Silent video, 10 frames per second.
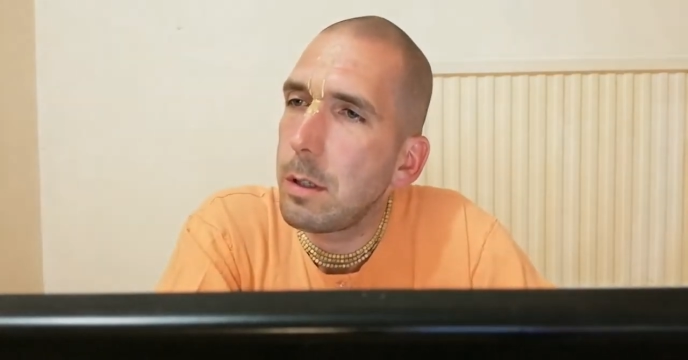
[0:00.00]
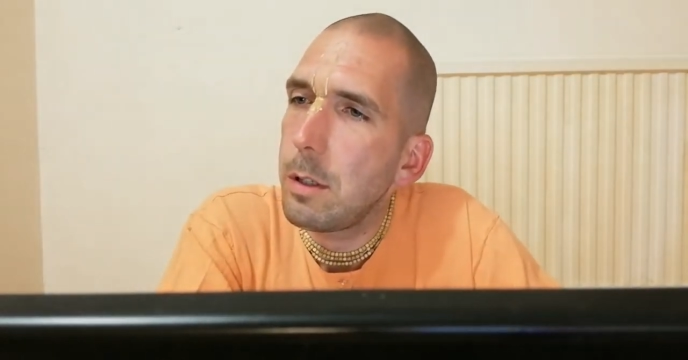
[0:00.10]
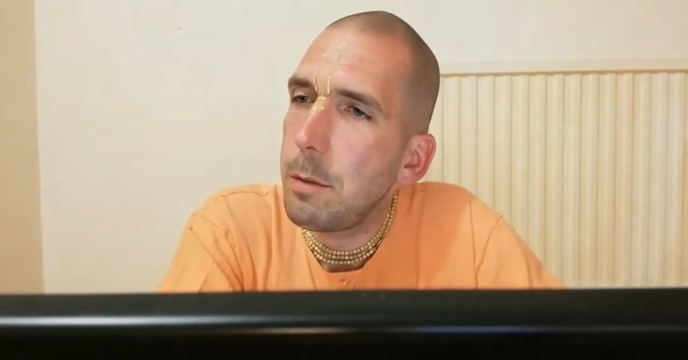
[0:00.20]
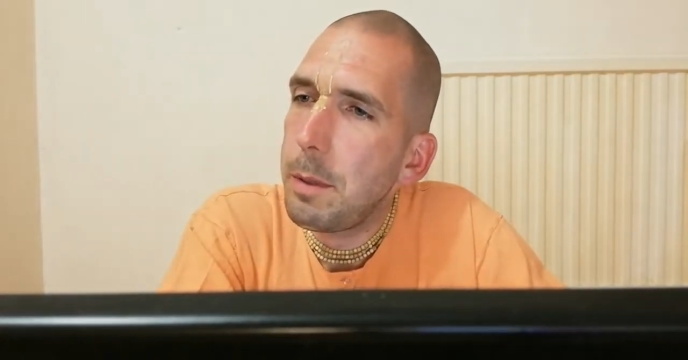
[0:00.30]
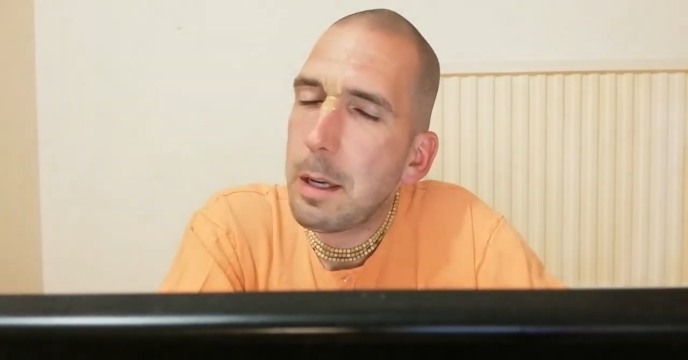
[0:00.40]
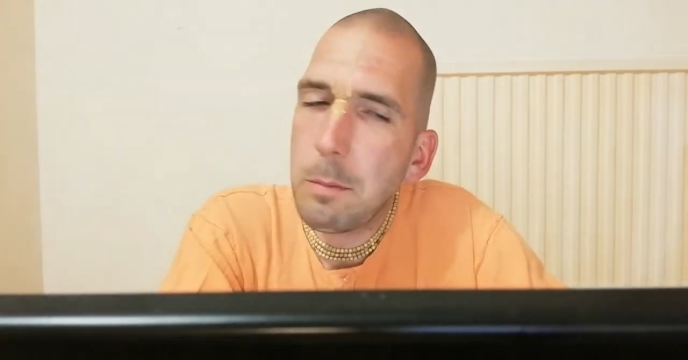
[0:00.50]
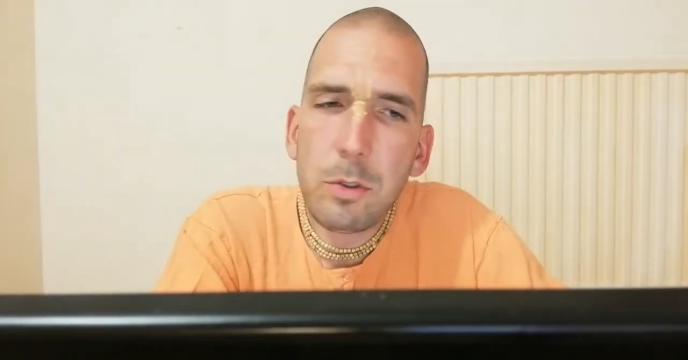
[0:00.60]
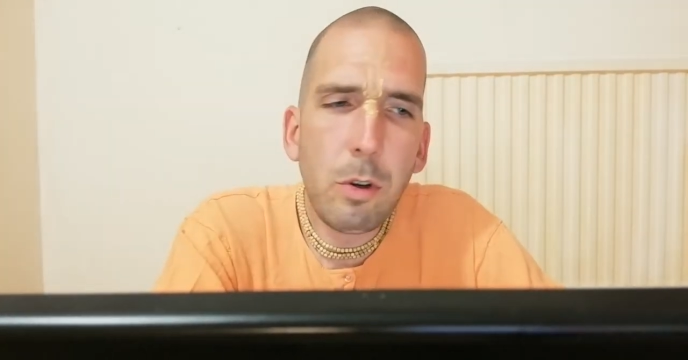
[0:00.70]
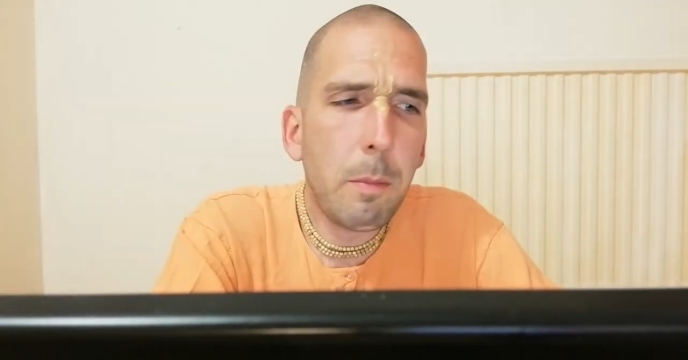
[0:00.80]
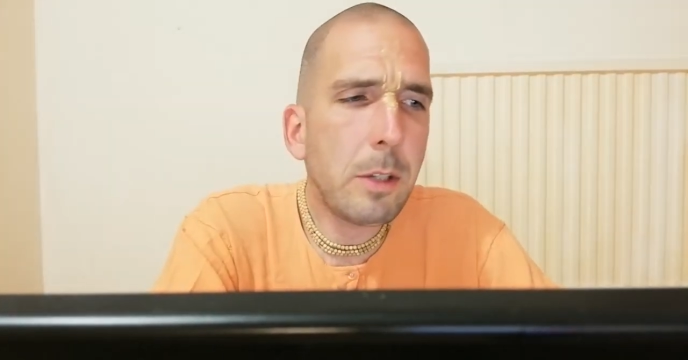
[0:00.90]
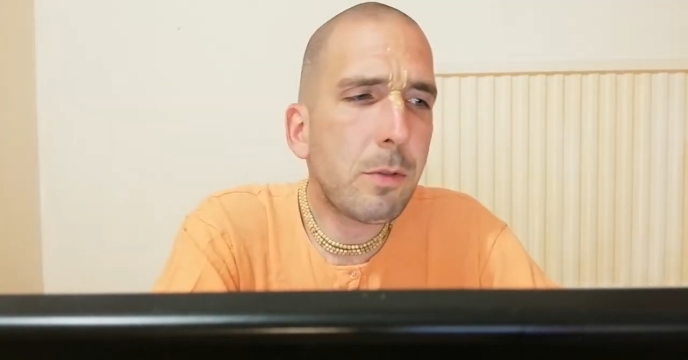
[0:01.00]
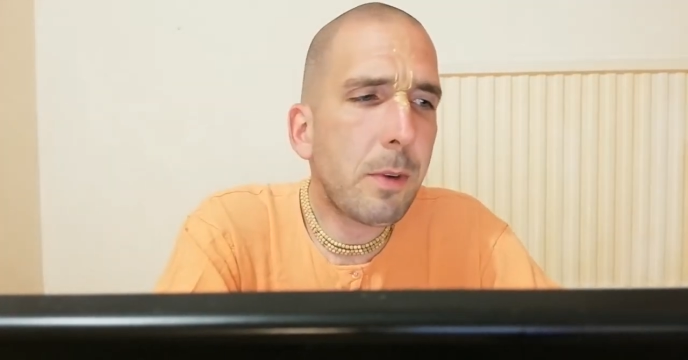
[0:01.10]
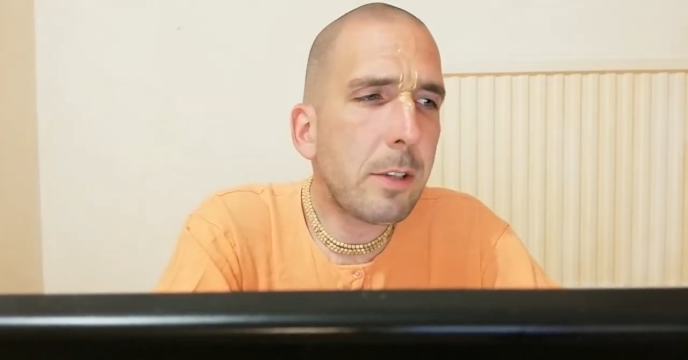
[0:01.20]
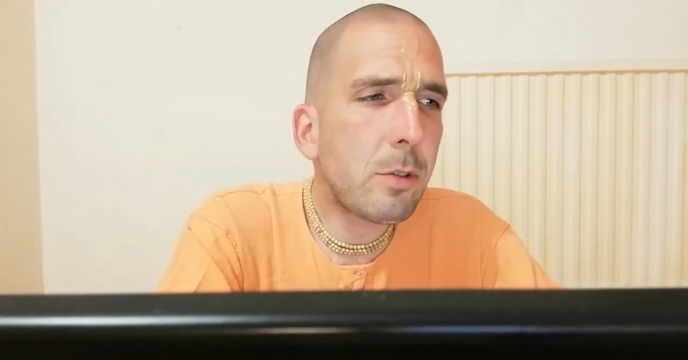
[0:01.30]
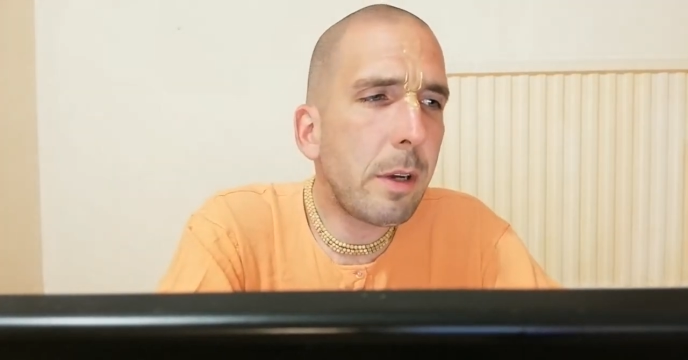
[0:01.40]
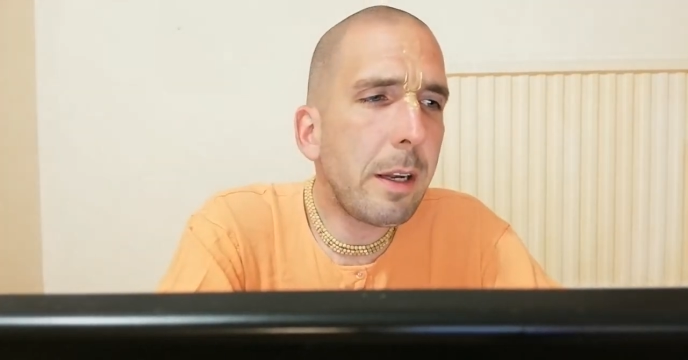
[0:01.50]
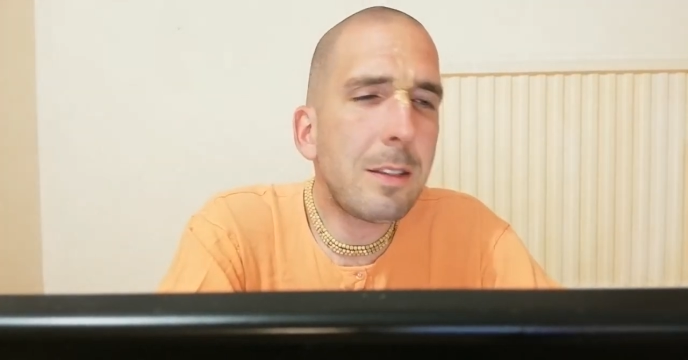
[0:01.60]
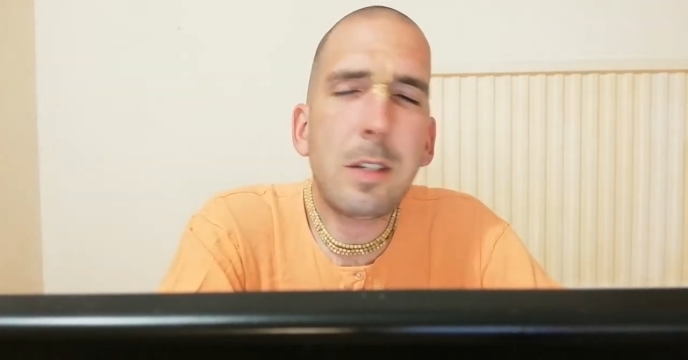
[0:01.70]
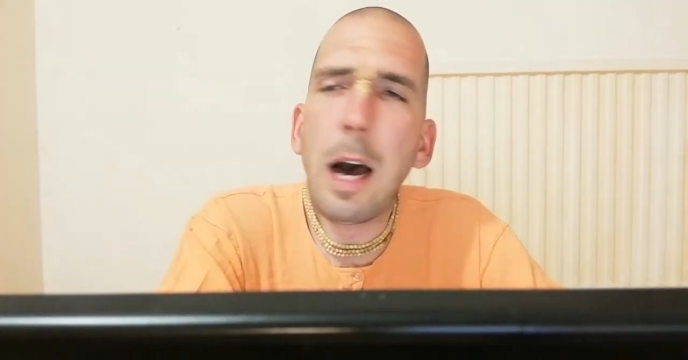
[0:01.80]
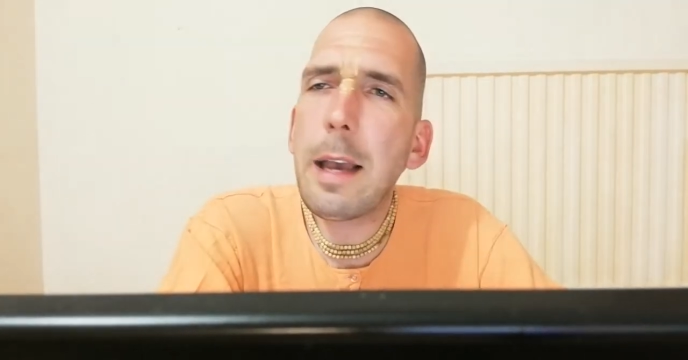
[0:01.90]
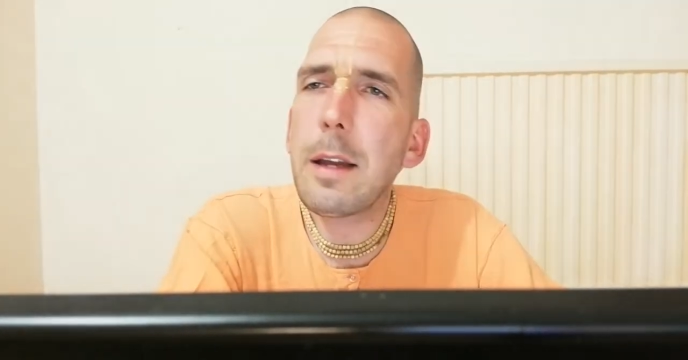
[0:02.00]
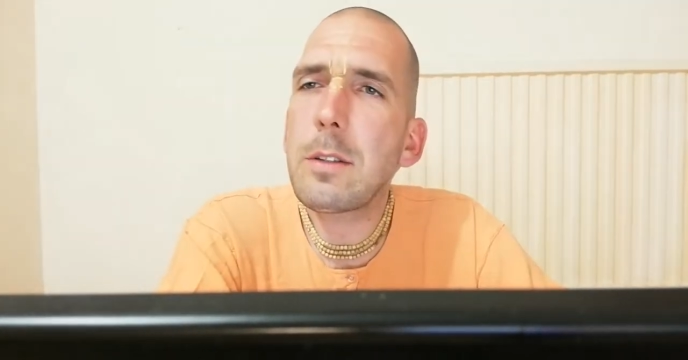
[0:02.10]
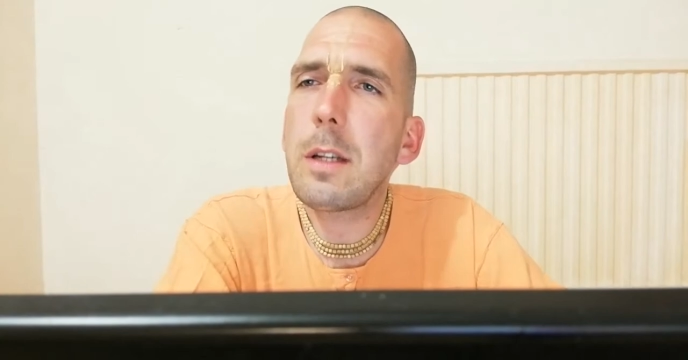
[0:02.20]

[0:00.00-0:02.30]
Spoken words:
You become so much frustrated, tired,